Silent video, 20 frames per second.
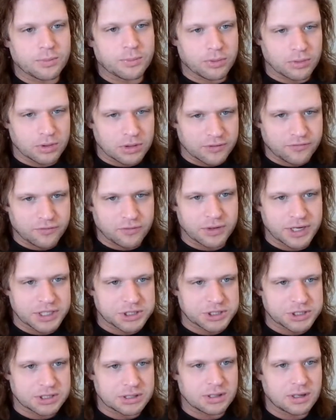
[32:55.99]

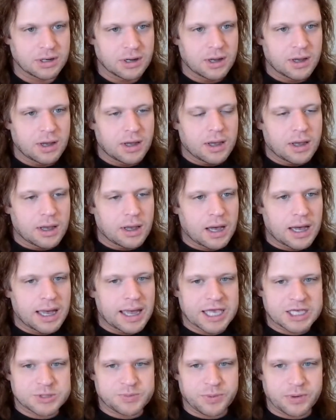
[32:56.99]
proliferation
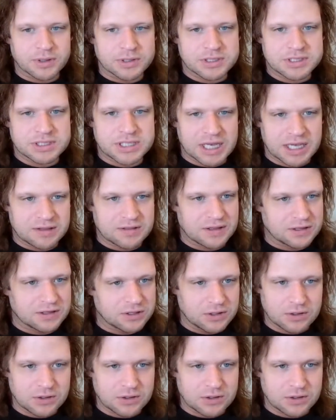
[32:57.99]
experts say that